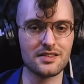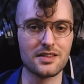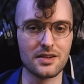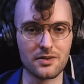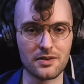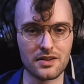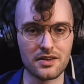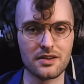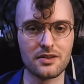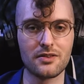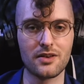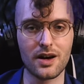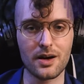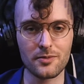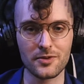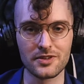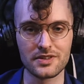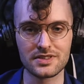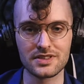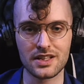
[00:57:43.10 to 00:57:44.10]

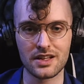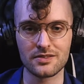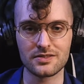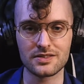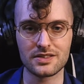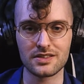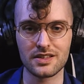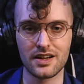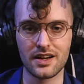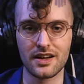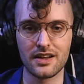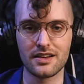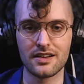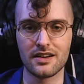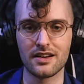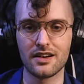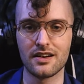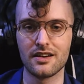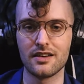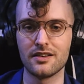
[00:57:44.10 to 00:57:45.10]
conglomerates, outside
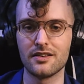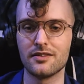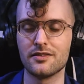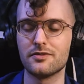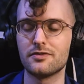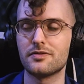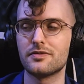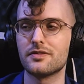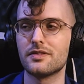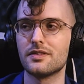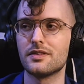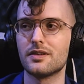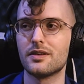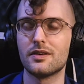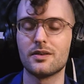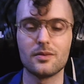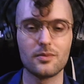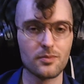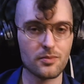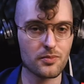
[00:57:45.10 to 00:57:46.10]
of
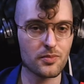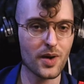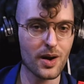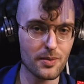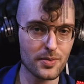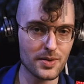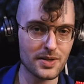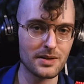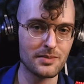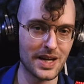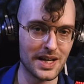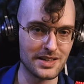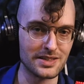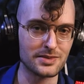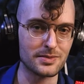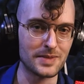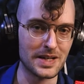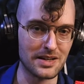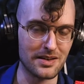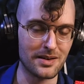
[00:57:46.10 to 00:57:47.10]
property
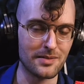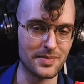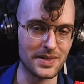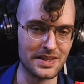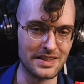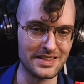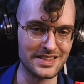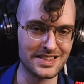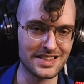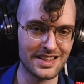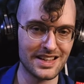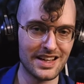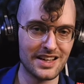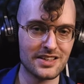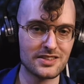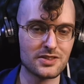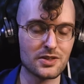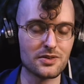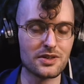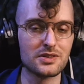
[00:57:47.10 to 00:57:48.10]
management companies.
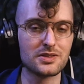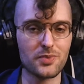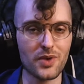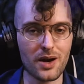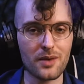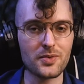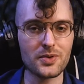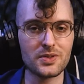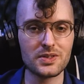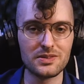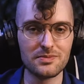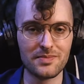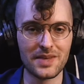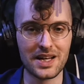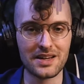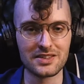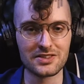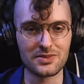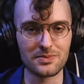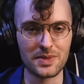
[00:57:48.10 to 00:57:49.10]
So these property
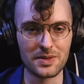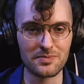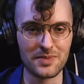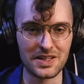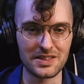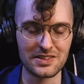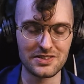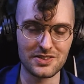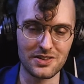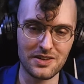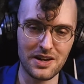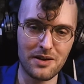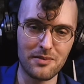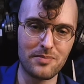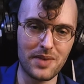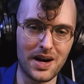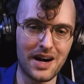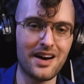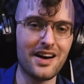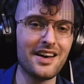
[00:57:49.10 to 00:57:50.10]
management monies are now
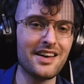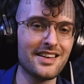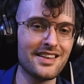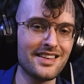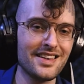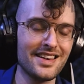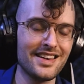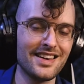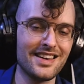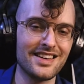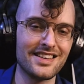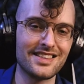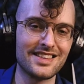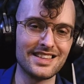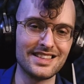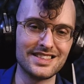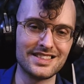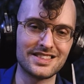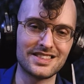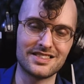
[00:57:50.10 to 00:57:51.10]
buying
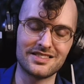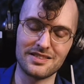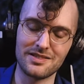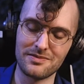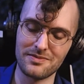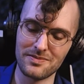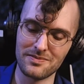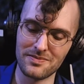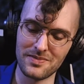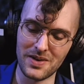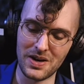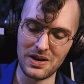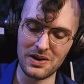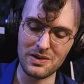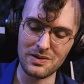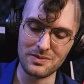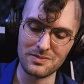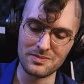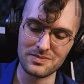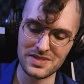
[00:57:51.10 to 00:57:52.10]
these
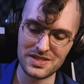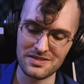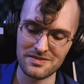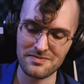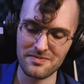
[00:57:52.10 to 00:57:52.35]
homes,